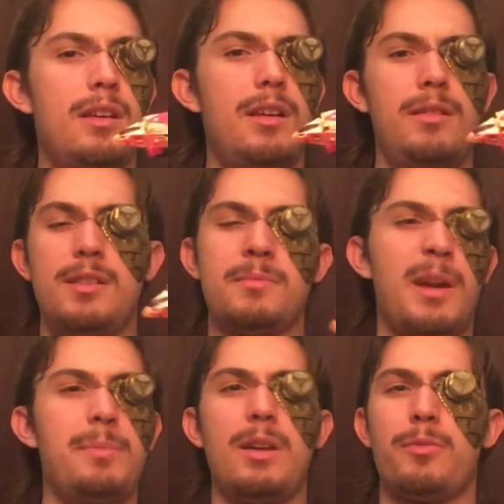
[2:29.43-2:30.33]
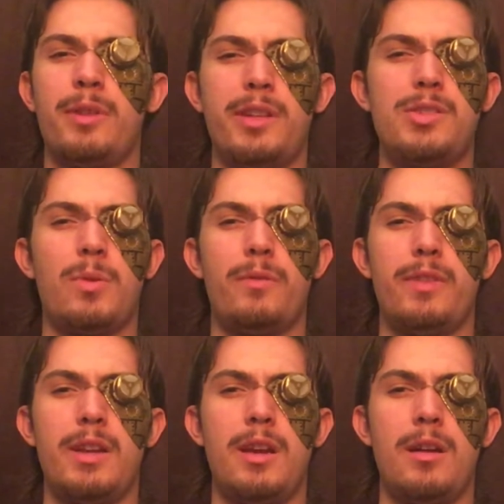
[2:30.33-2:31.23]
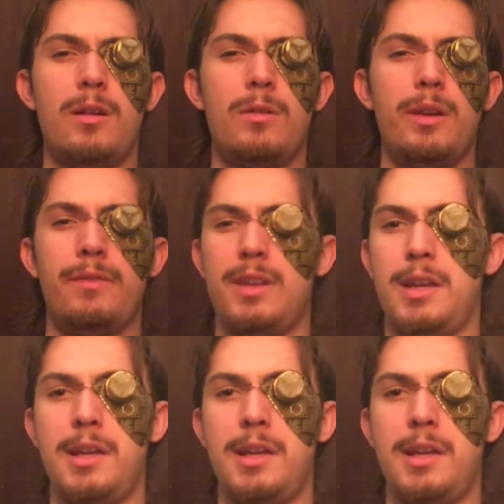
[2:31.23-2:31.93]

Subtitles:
This might be a really short video. If it